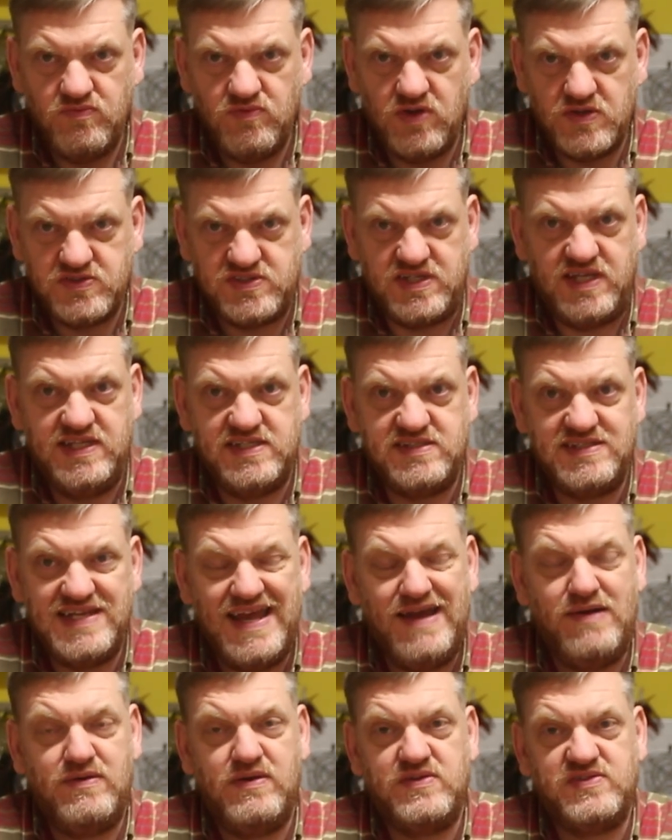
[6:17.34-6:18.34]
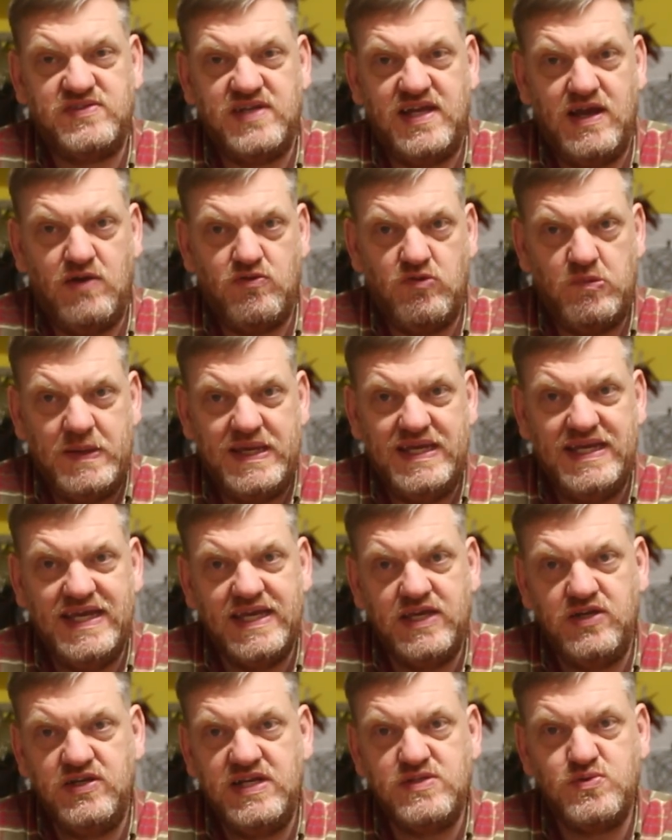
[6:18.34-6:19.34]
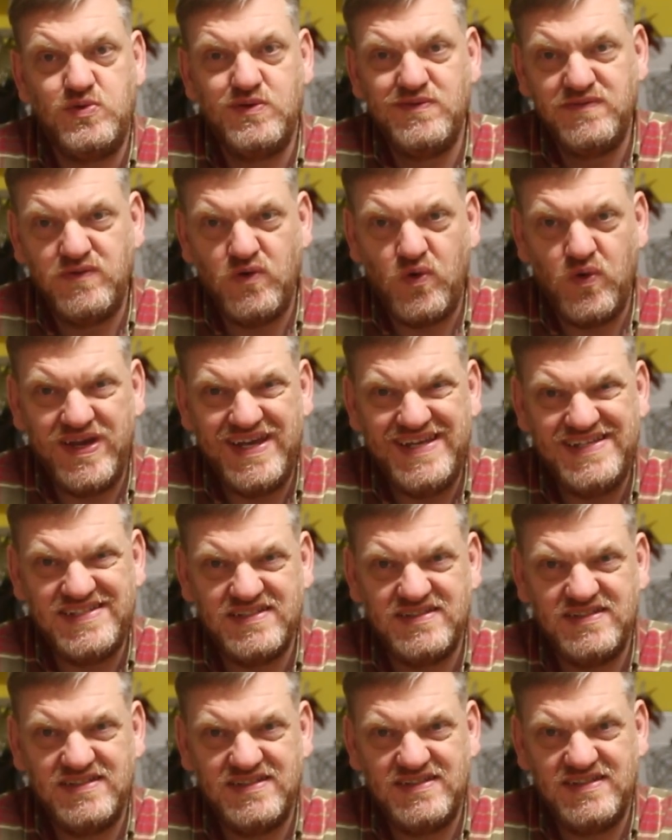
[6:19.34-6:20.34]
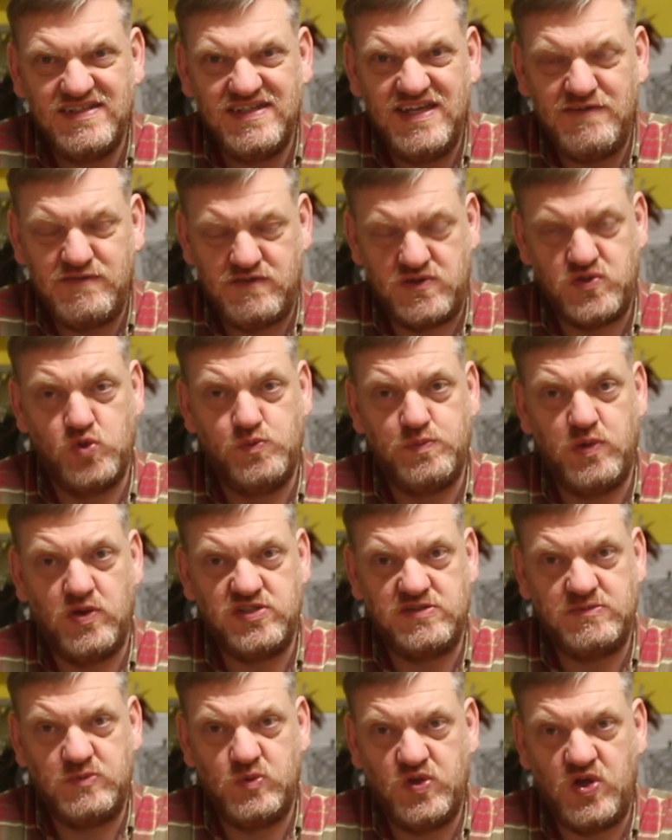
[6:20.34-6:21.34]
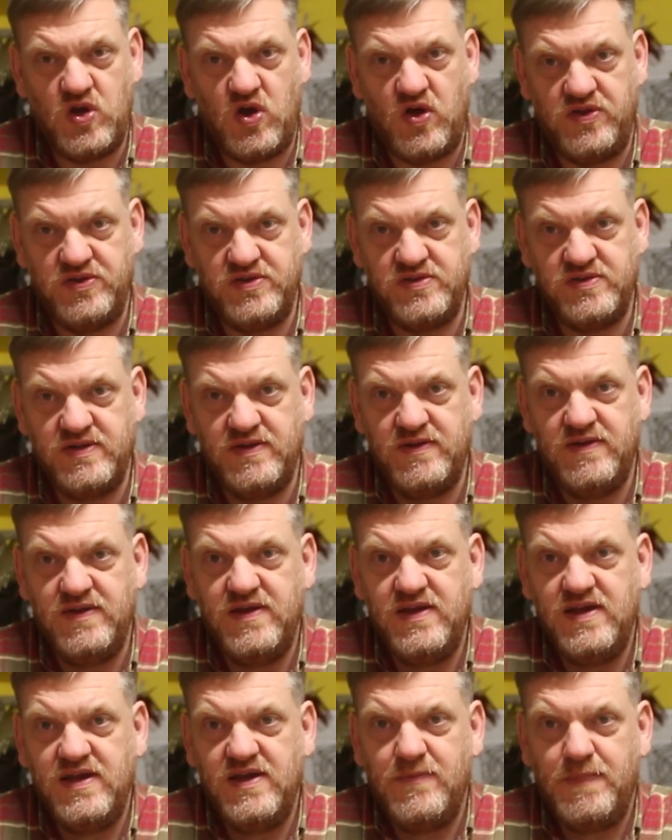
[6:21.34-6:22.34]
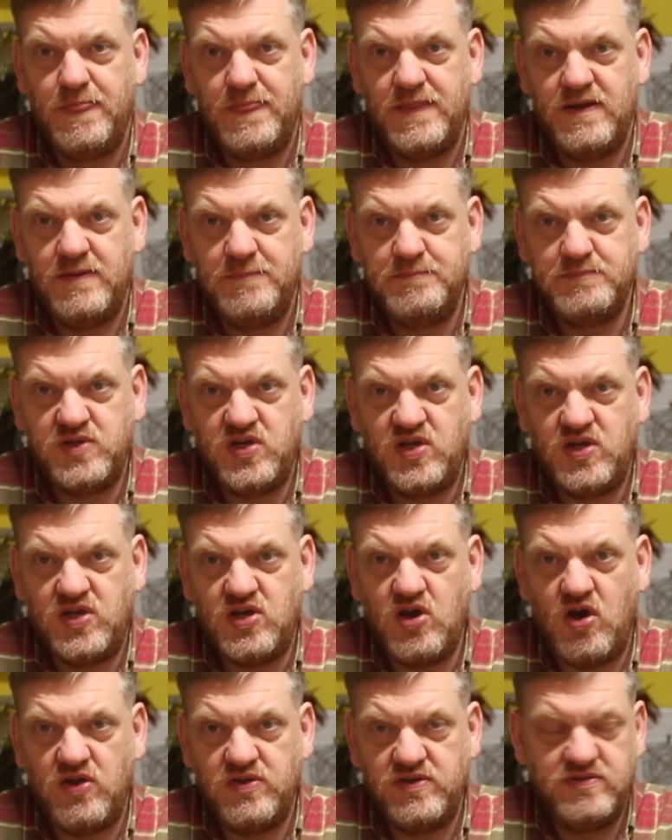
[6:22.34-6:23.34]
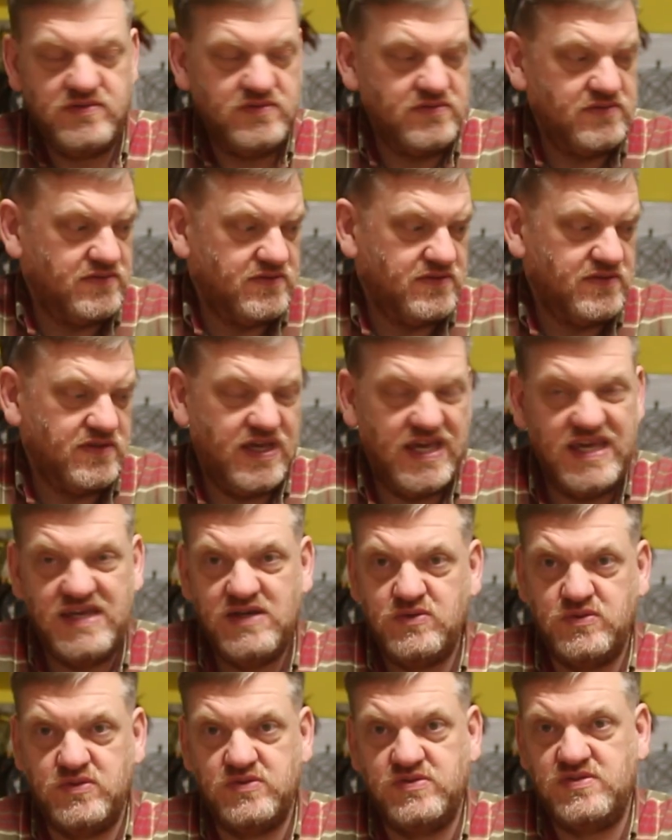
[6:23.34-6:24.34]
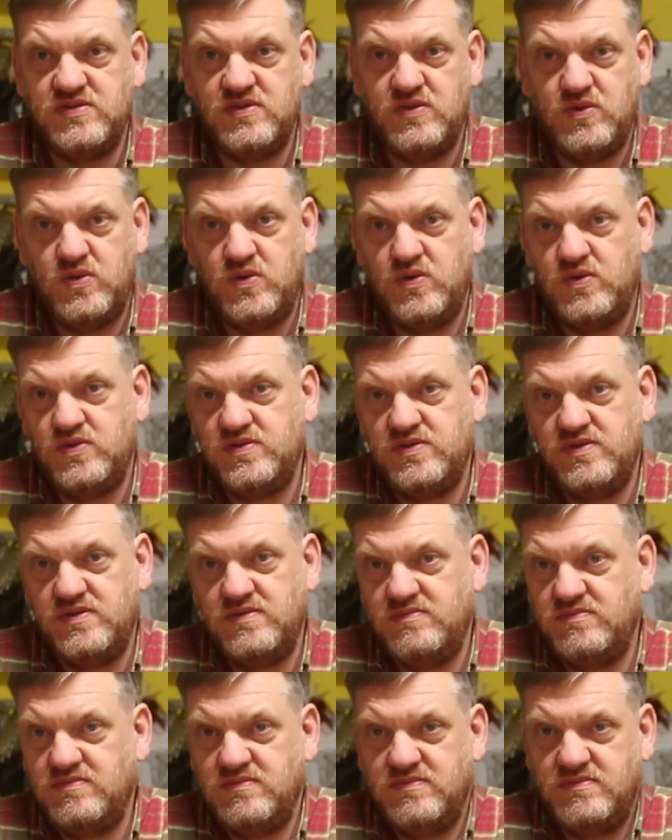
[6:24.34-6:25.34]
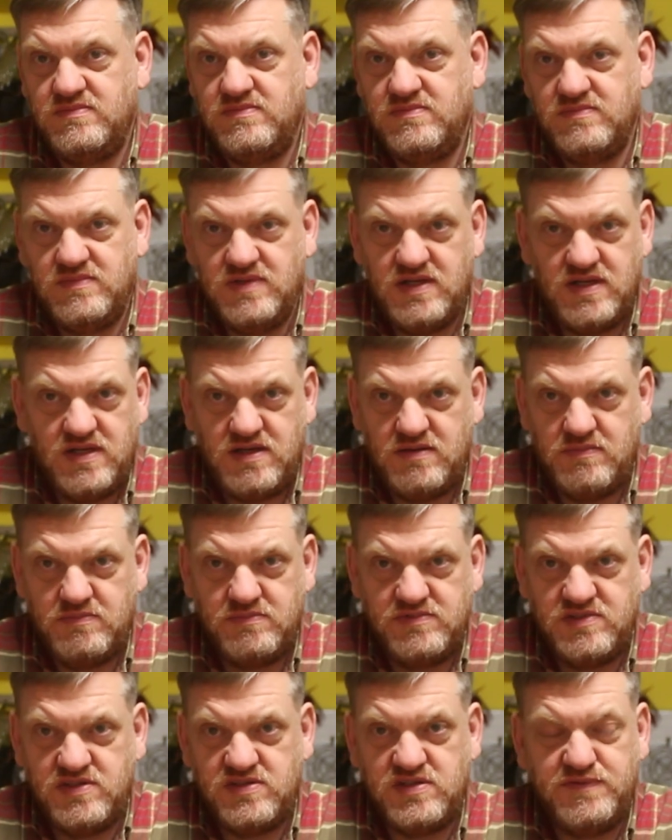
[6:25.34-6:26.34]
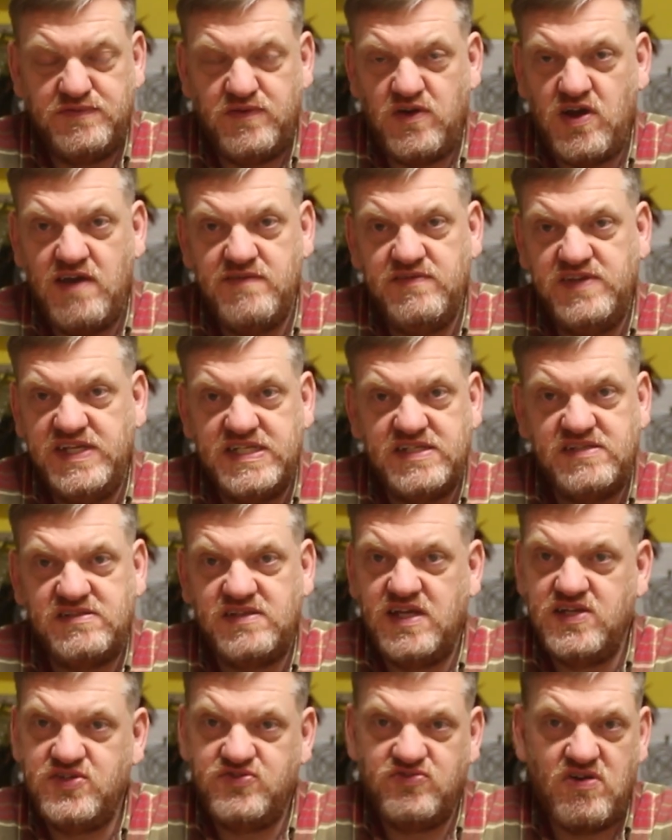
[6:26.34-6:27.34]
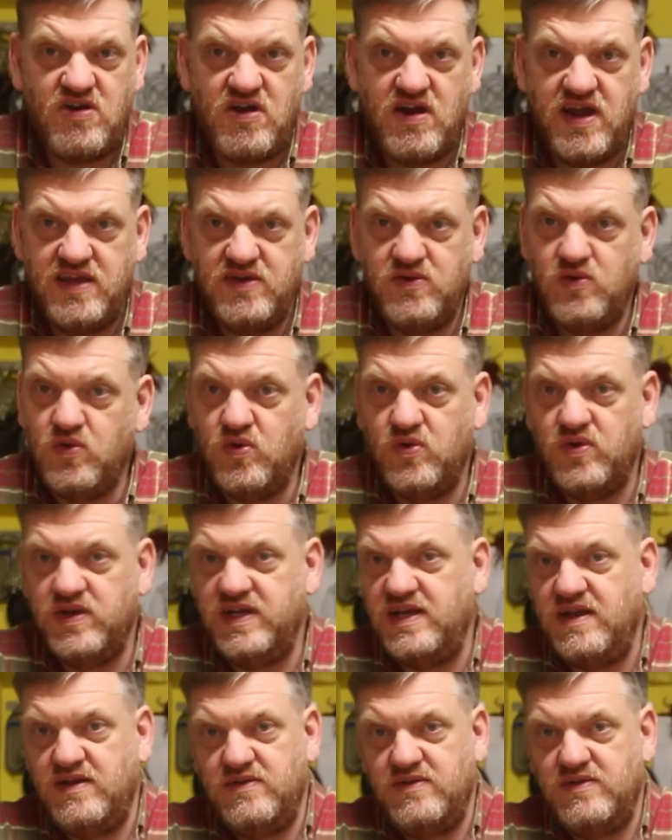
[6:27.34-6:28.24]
I'll say this now, and I'll repeat it. You need to avoid, if at all possible, cotton. Cotton kills, or to survive, you need to stay dry, or